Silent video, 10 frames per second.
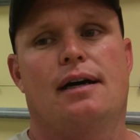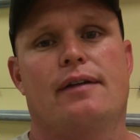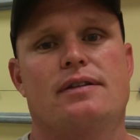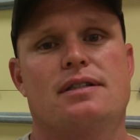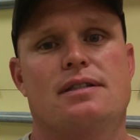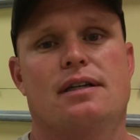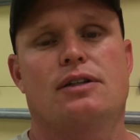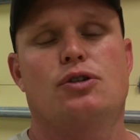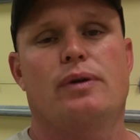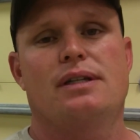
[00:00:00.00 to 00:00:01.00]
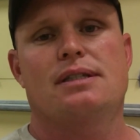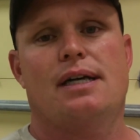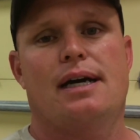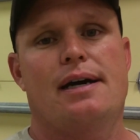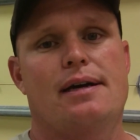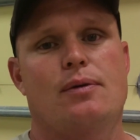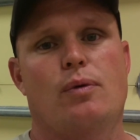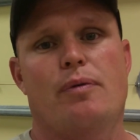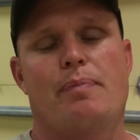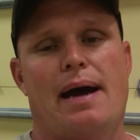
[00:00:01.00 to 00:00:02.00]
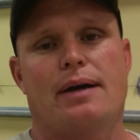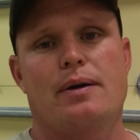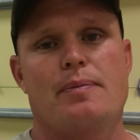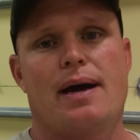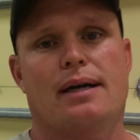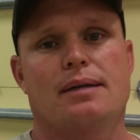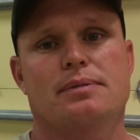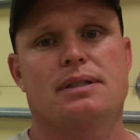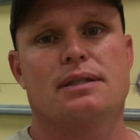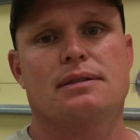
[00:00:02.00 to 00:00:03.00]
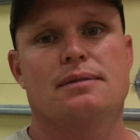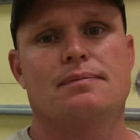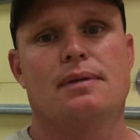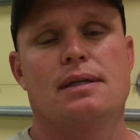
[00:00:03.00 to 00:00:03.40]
This is a grid tie with battery backup system.